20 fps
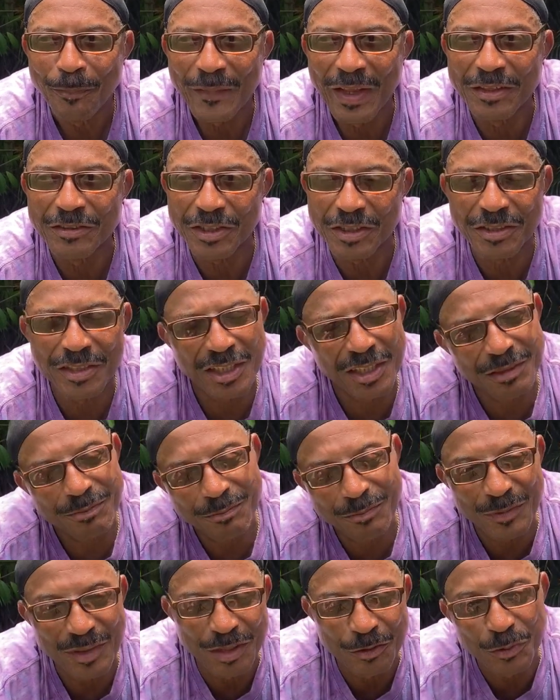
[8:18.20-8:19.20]
as I
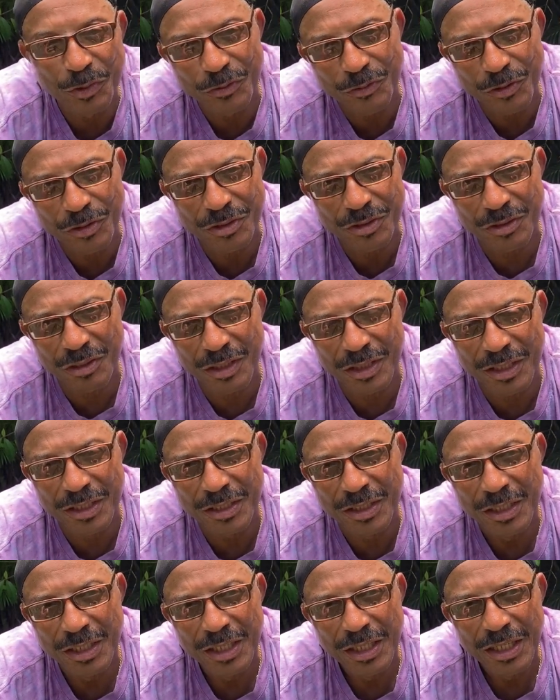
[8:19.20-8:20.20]
said, as we first started,
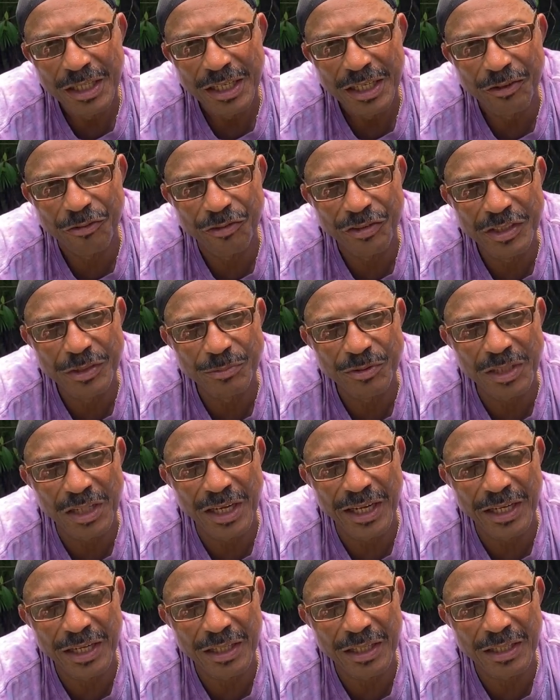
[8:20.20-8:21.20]
it seems
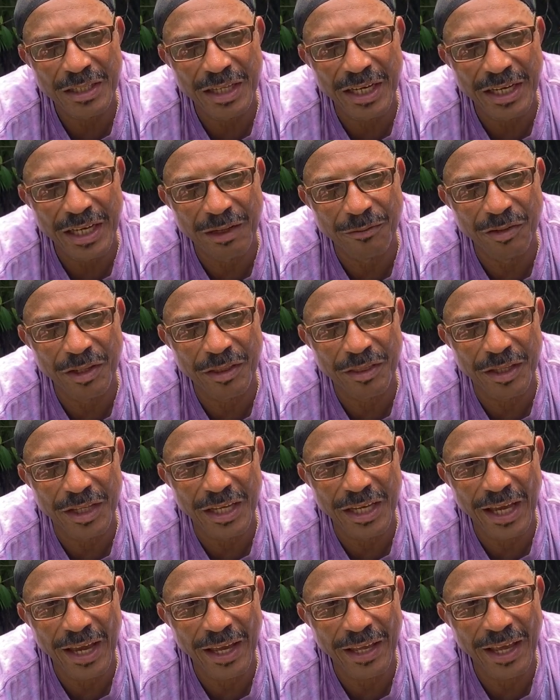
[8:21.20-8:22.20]
like
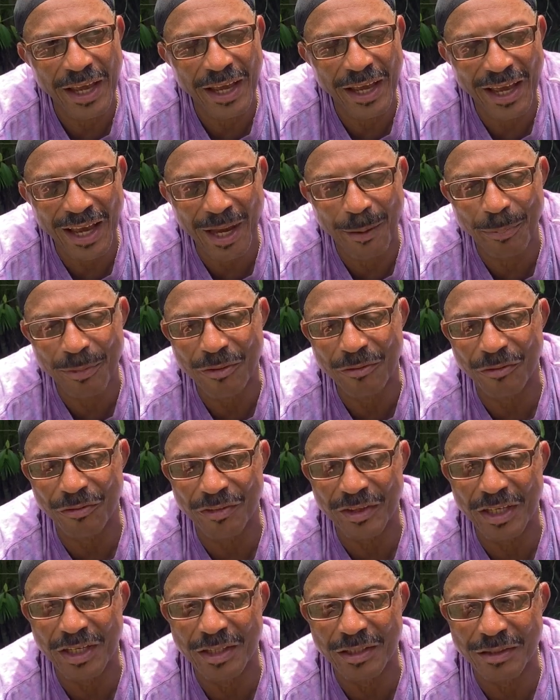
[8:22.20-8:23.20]
everything
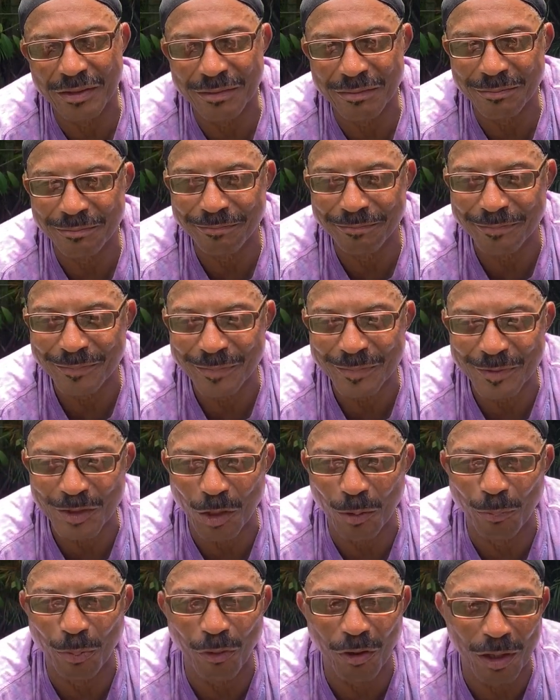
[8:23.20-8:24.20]
happens in
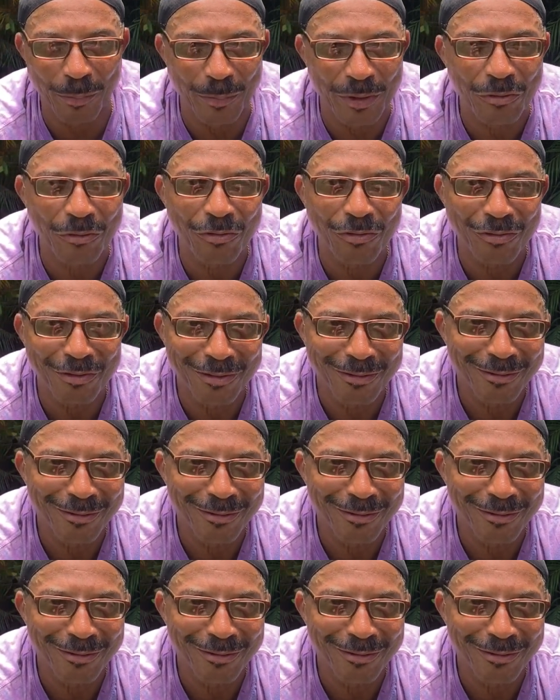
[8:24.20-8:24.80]
compartments.